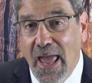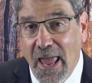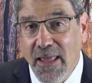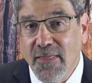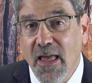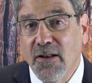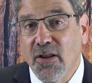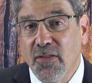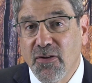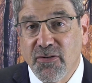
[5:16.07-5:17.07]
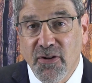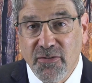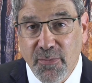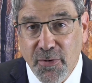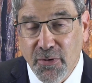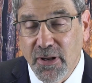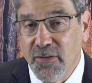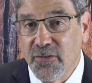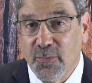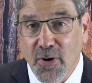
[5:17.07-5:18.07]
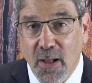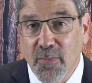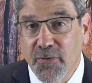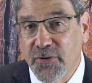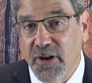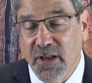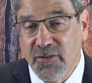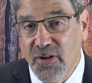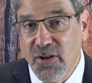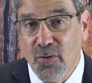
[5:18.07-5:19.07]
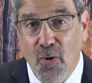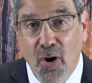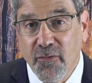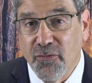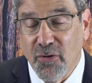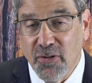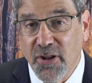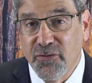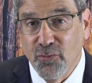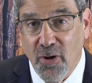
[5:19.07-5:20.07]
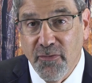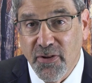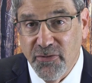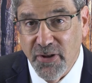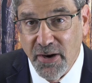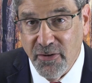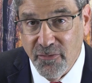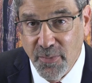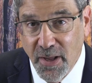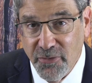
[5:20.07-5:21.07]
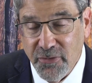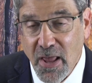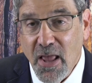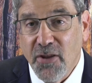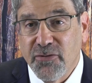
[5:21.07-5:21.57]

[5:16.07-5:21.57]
and that this disability, this problem is going to continue on for at least 12 consecutive months.